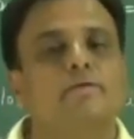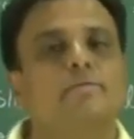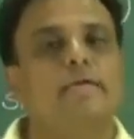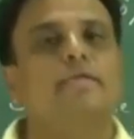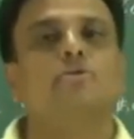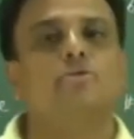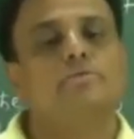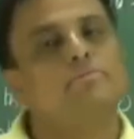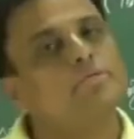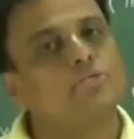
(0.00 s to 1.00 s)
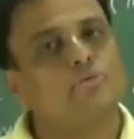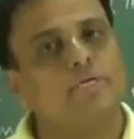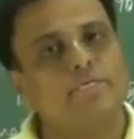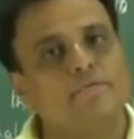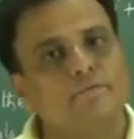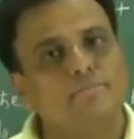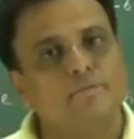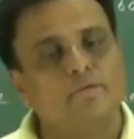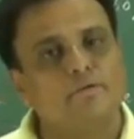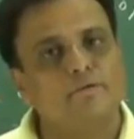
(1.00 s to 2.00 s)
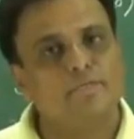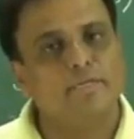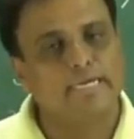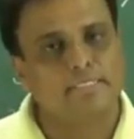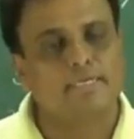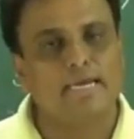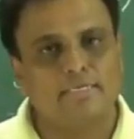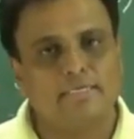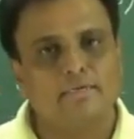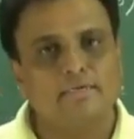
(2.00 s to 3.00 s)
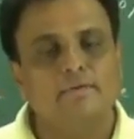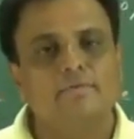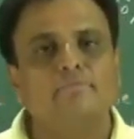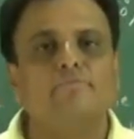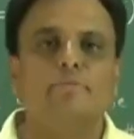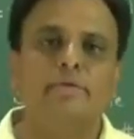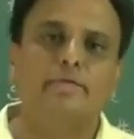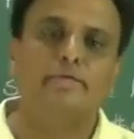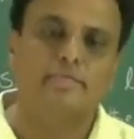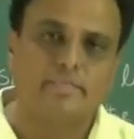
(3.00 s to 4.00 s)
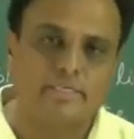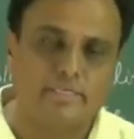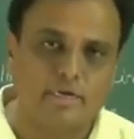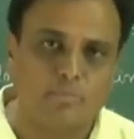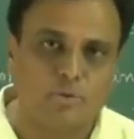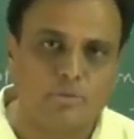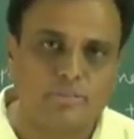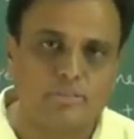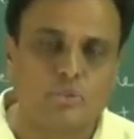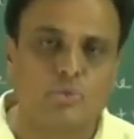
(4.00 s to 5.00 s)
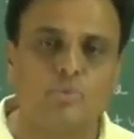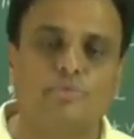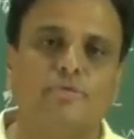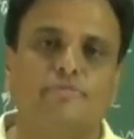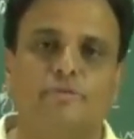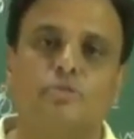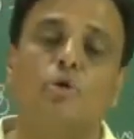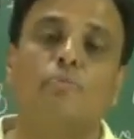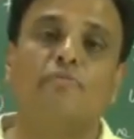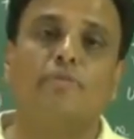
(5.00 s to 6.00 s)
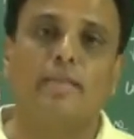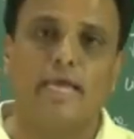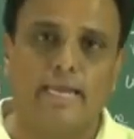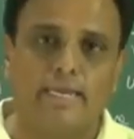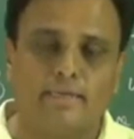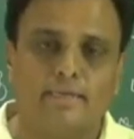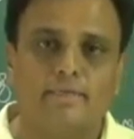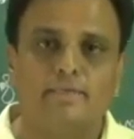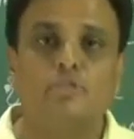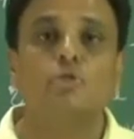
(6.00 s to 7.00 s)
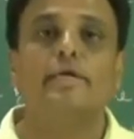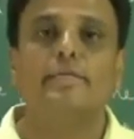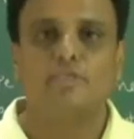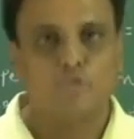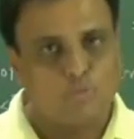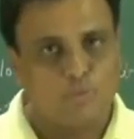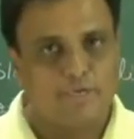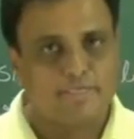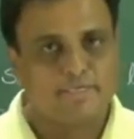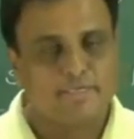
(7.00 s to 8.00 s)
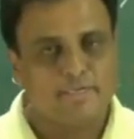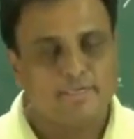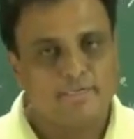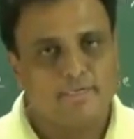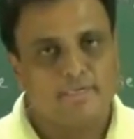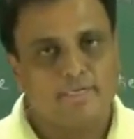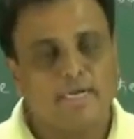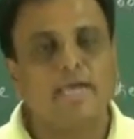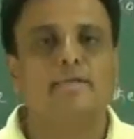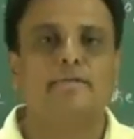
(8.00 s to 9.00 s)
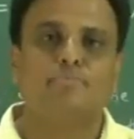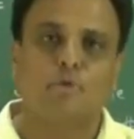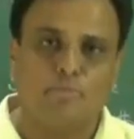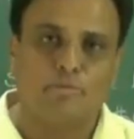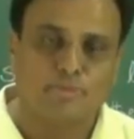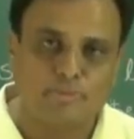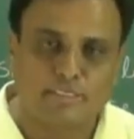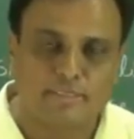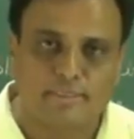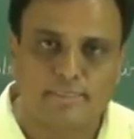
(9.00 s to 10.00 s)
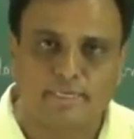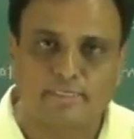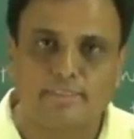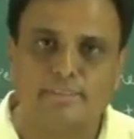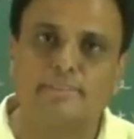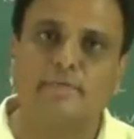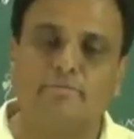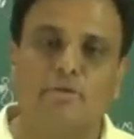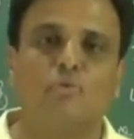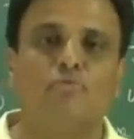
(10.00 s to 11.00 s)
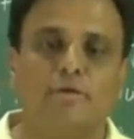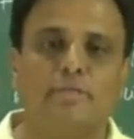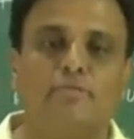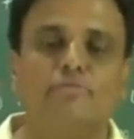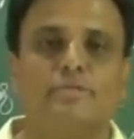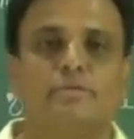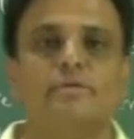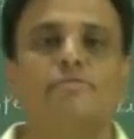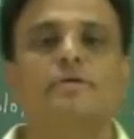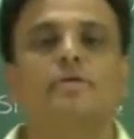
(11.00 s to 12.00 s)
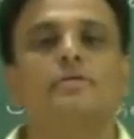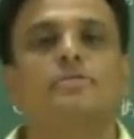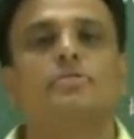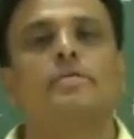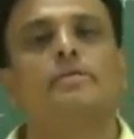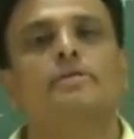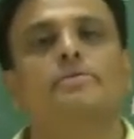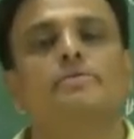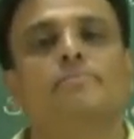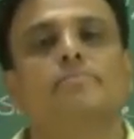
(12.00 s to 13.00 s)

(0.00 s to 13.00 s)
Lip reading: Thank you dear students. In the next class, we'll be discussing about slope of a line joining 2 points and the problems based on that. Then we'll go for equations of straight lines.